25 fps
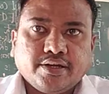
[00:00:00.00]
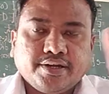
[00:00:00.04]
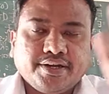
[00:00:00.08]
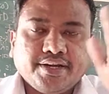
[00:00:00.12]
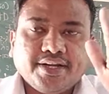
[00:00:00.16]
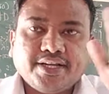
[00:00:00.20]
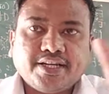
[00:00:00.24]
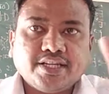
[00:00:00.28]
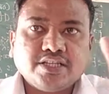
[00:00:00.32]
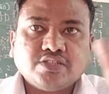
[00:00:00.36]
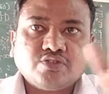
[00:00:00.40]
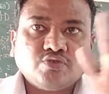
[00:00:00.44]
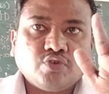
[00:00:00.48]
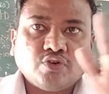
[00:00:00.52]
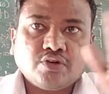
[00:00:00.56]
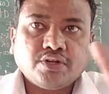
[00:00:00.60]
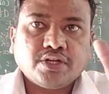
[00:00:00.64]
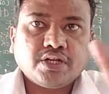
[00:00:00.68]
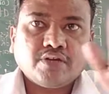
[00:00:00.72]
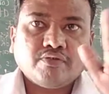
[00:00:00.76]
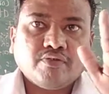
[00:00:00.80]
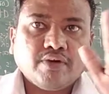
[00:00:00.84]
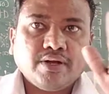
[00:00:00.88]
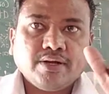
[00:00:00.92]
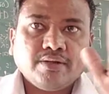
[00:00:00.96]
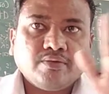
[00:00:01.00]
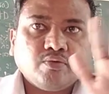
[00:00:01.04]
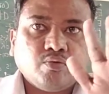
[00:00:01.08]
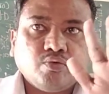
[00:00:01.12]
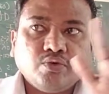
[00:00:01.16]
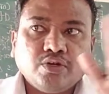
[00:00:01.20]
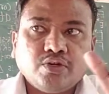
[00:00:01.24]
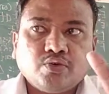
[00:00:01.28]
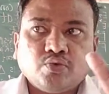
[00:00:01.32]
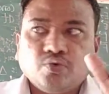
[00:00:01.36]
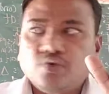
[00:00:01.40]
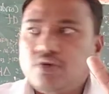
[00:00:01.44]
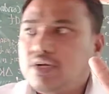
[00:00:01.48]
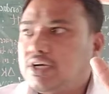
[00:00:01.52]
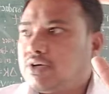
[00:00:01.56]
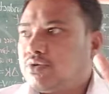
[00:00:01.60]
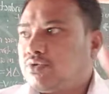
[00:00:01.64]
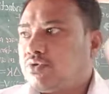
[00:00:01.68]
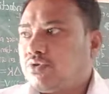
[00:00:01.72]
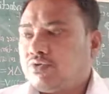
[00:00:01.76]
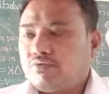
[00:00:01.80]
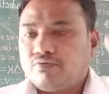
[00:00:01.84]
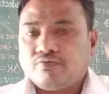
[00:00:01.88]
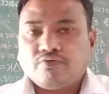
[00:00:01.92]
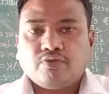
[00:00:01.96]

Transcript: it is not required only two electrons